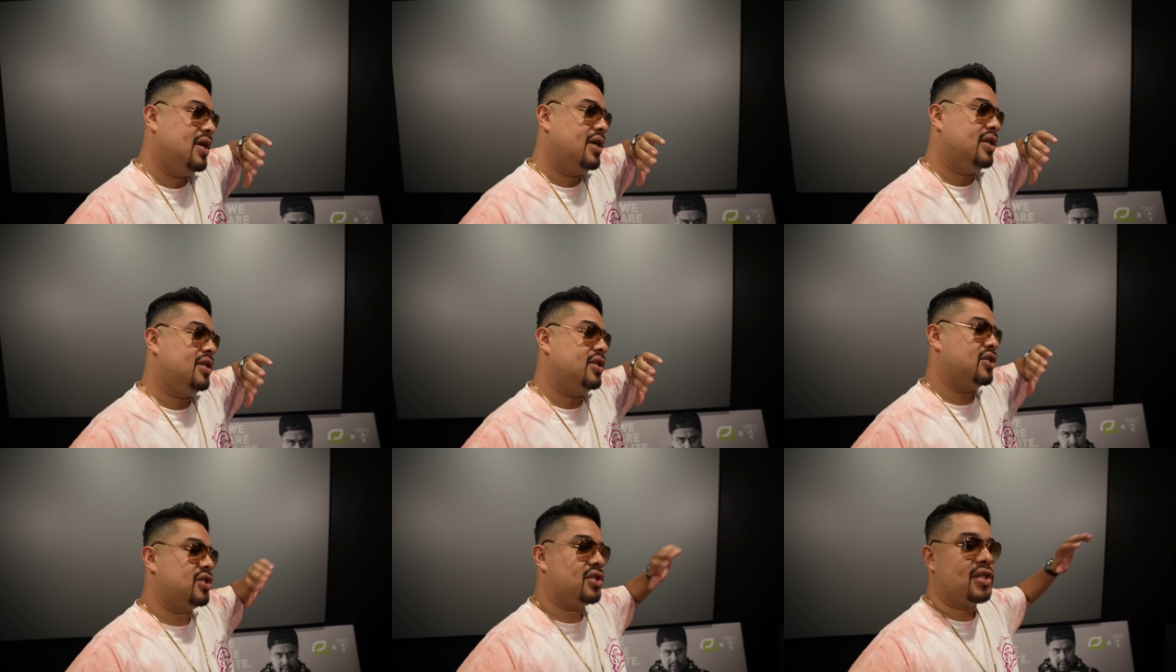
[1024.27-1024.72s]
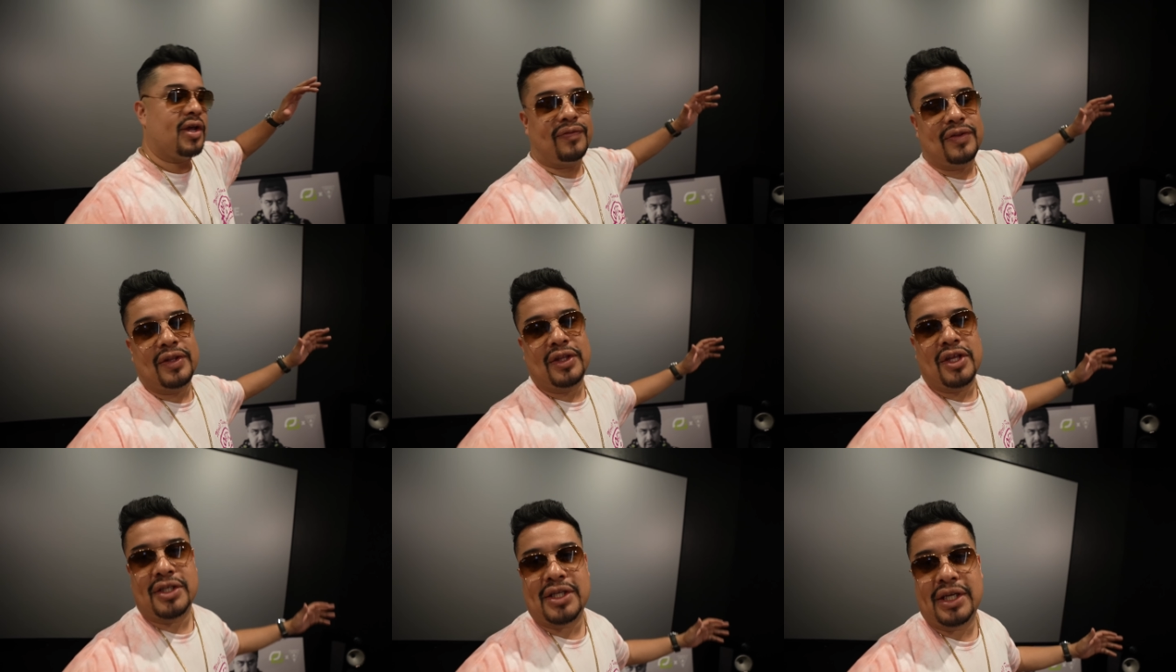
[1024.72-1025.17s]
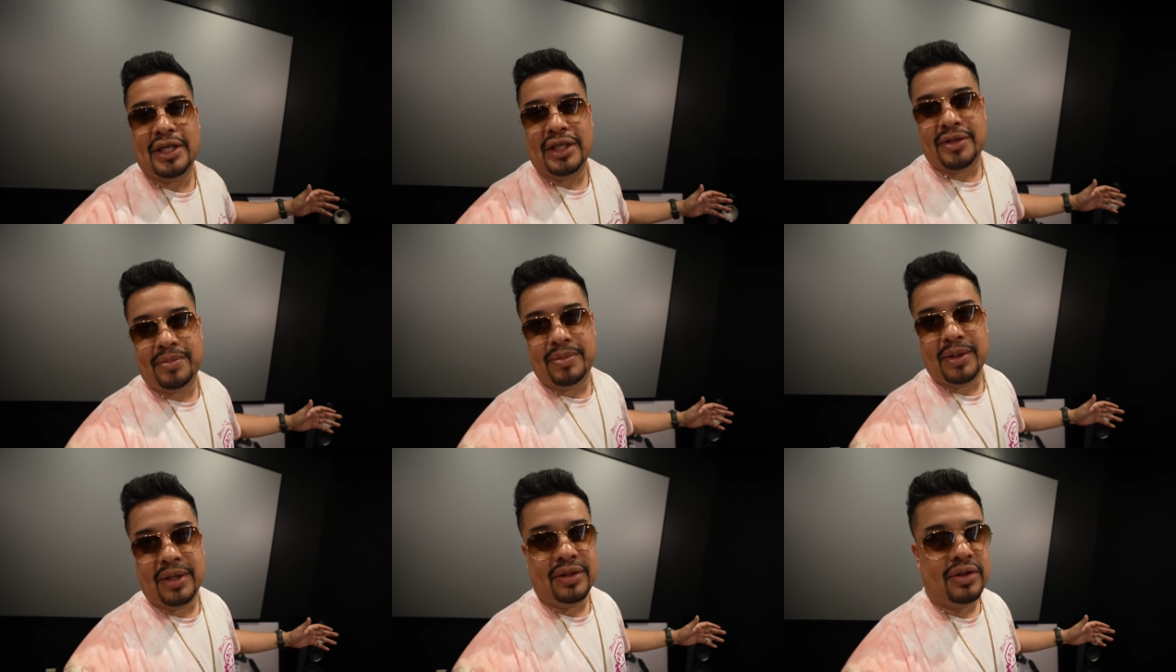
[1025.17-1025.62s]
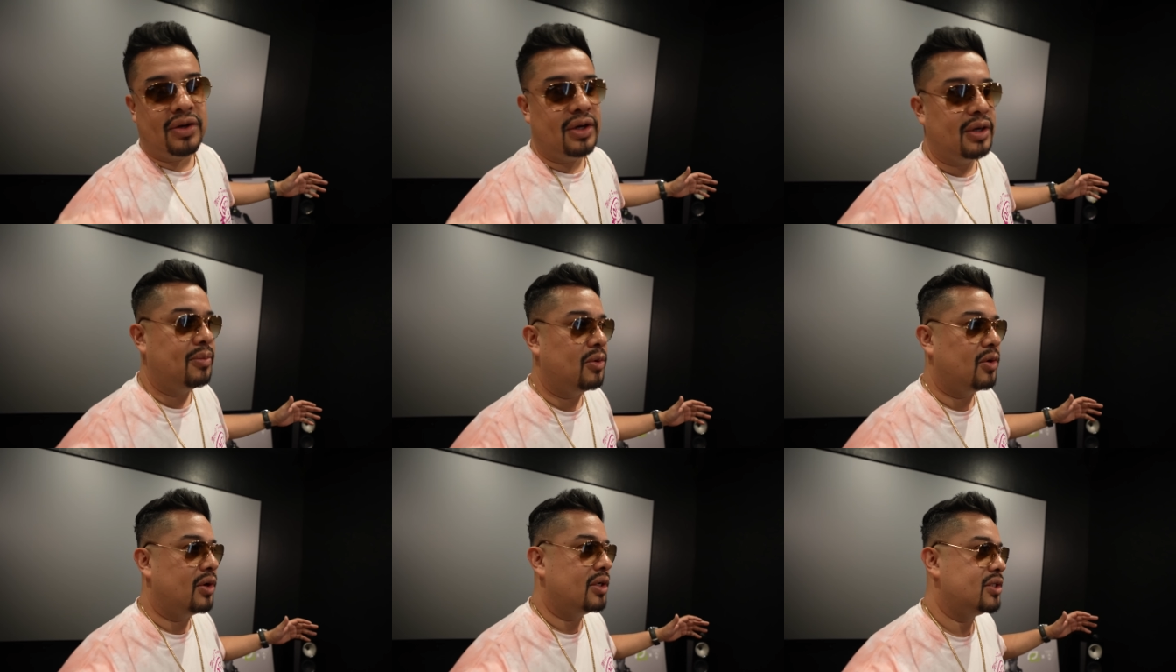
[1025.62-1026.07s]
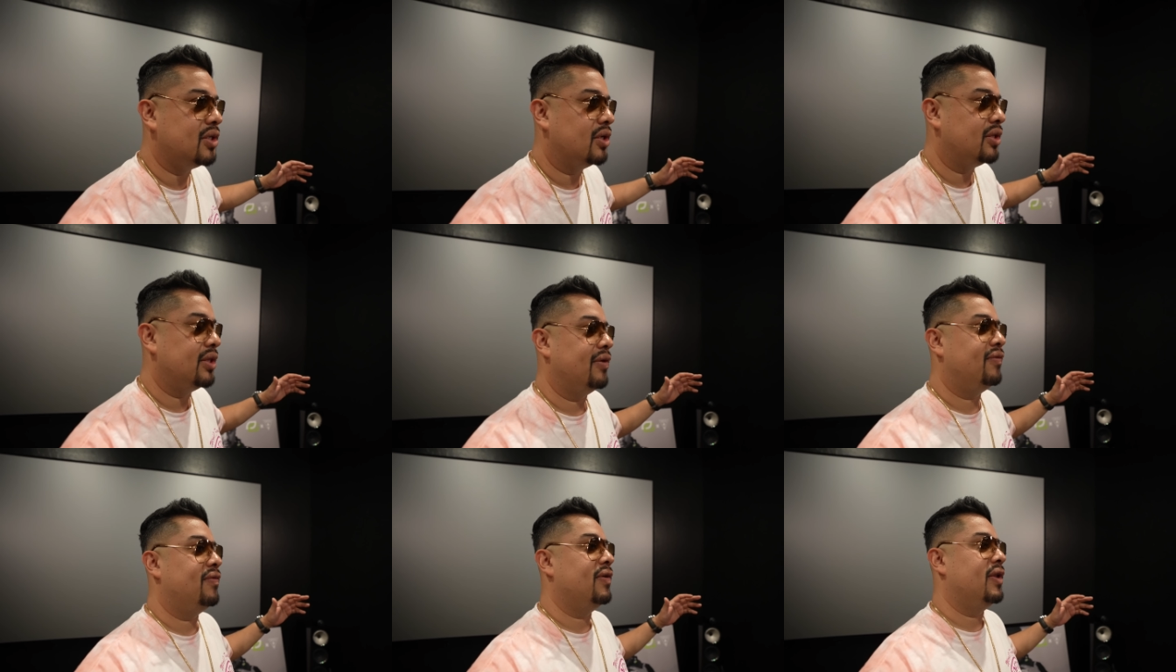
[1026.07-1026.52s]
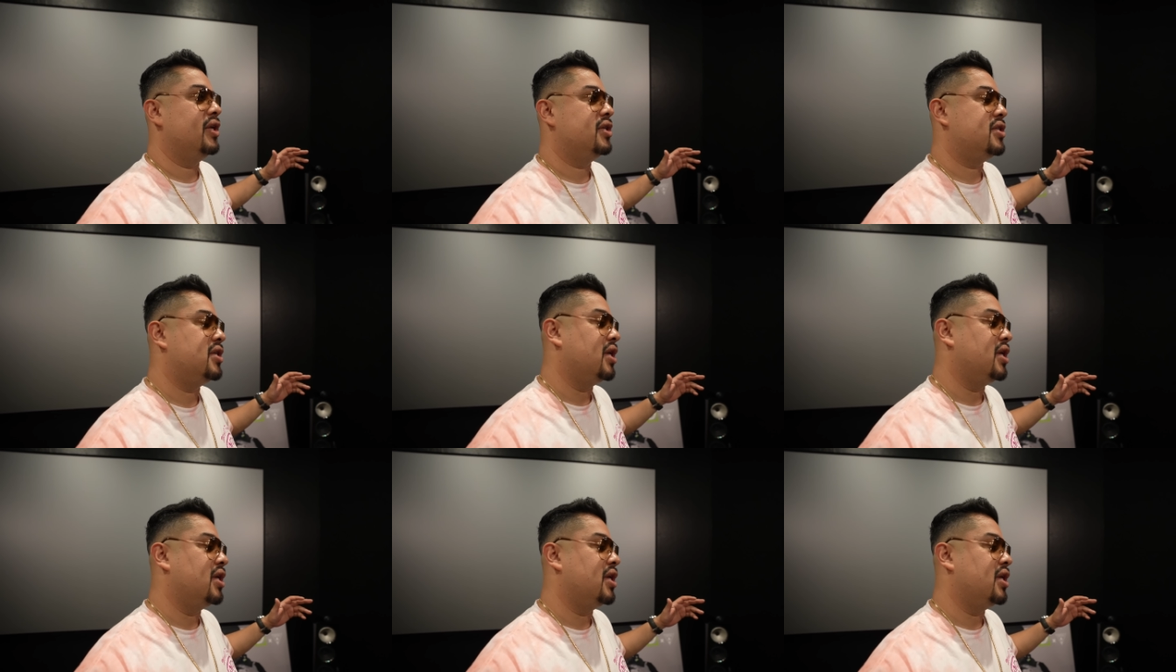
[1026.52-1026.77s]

just stuff that doesn't need to be in there anymore until they finish.